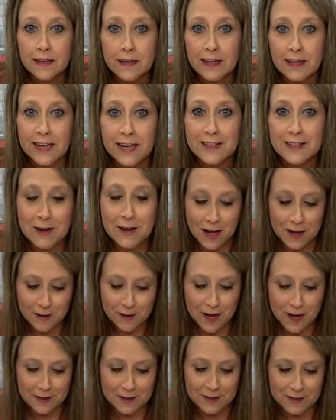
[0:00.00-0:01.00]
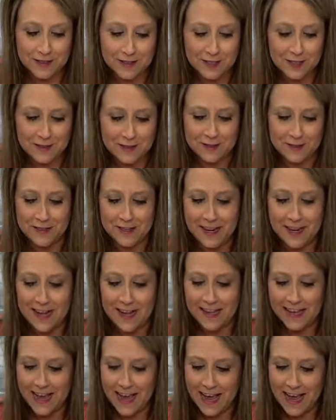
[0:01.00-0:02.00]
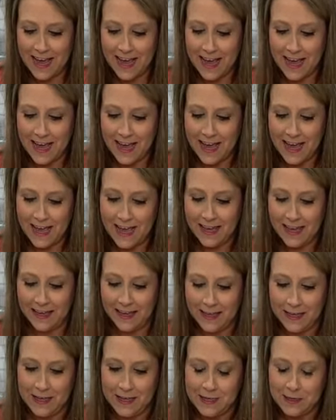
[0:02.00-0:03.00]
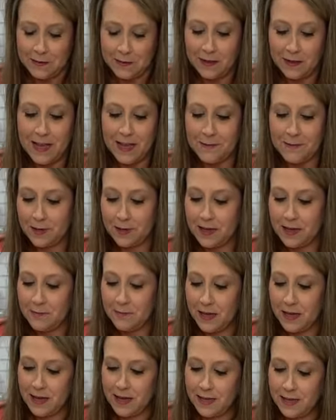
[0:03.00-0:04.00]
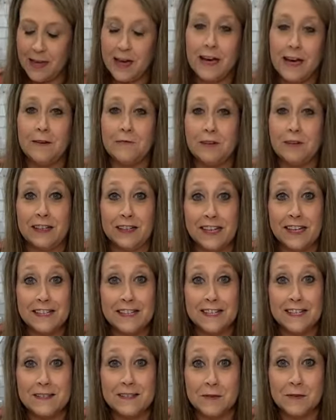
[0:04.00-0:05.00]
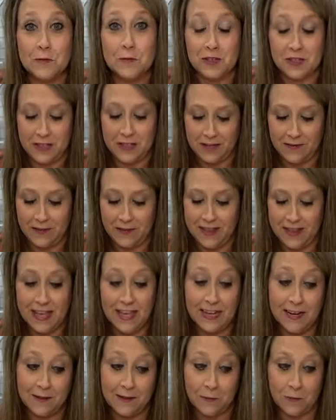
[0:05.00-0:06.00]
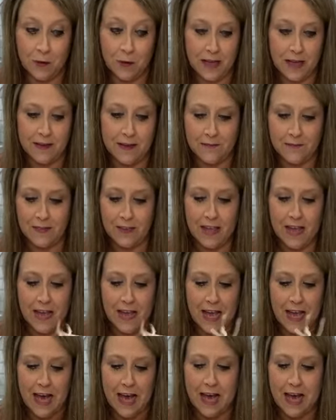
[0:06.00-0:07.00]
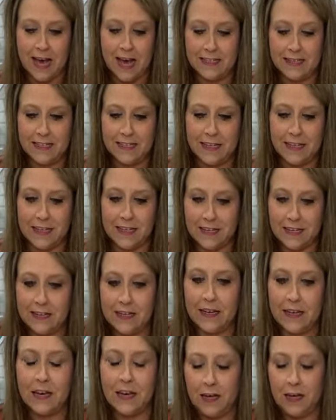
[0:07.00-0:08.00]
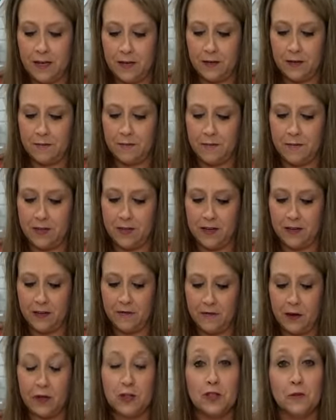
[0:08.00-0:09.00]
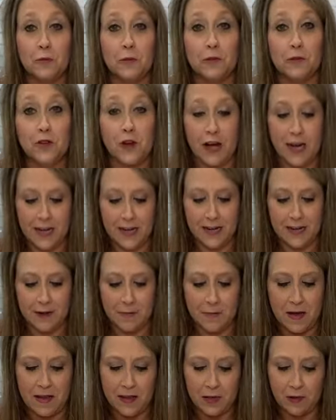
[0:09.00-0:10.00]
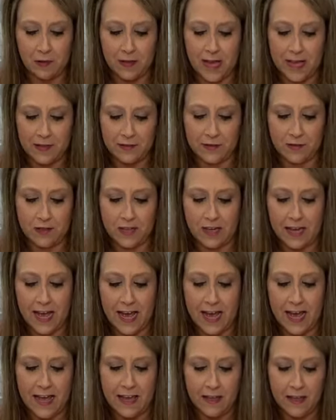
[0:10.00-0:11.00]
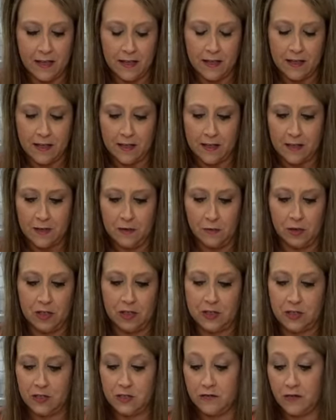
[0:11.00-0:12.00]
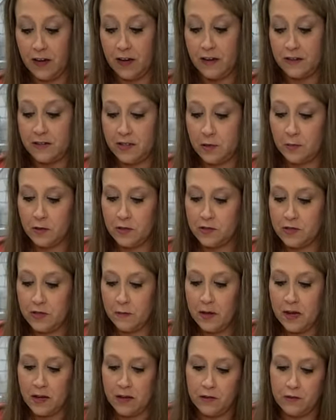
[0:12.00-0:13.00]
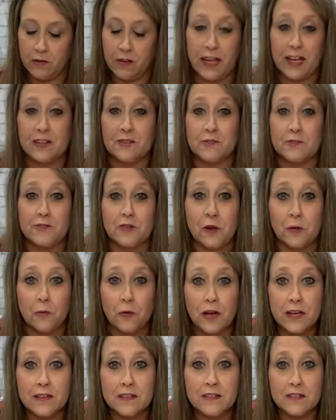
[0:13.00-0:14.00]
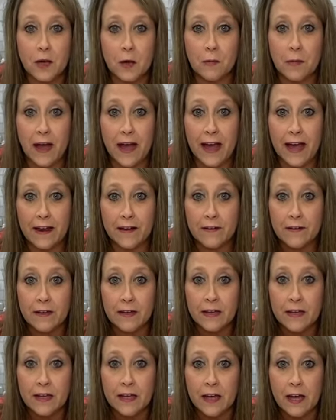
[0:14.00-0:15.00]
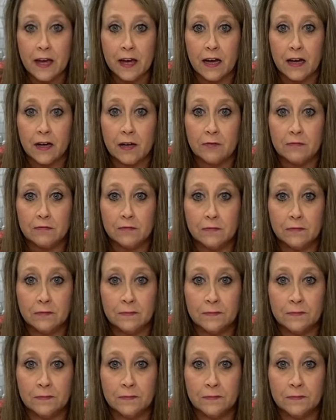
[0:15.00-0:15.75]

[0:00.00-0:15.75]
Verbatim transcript: You got your ho-ho and your scissors today. Yay! Well, I'm going to be uh, releasing some more stuff at the end of the week. I did uh, the virtual training on my new laser today, which is very similar to my other laser, so it wasn't so bad. Um,